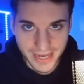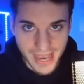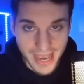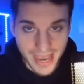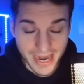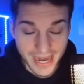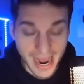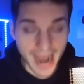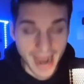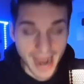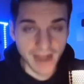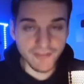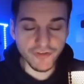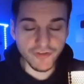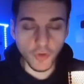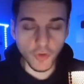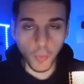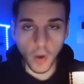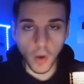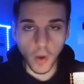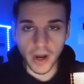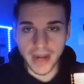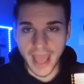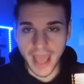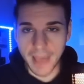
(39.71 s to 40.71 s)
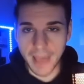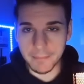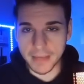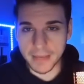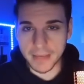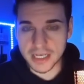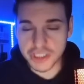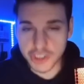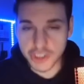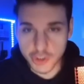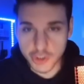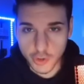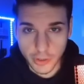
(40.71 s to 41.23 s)
and I for one am
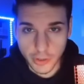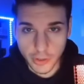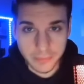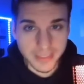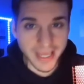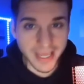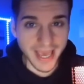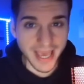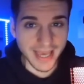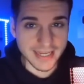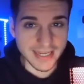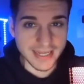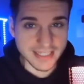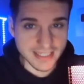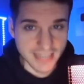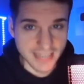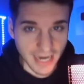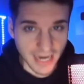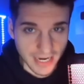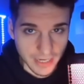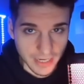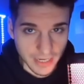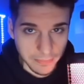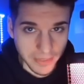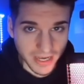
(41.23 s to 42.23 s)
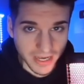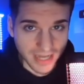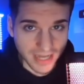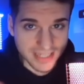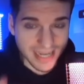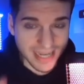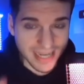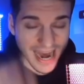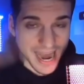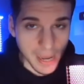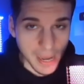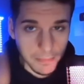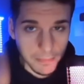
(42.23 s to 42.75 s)
extremely excited because
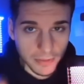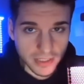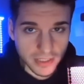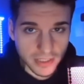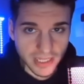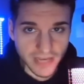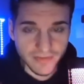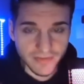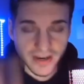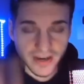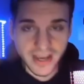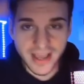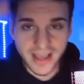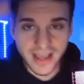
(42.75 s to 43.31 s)
I believe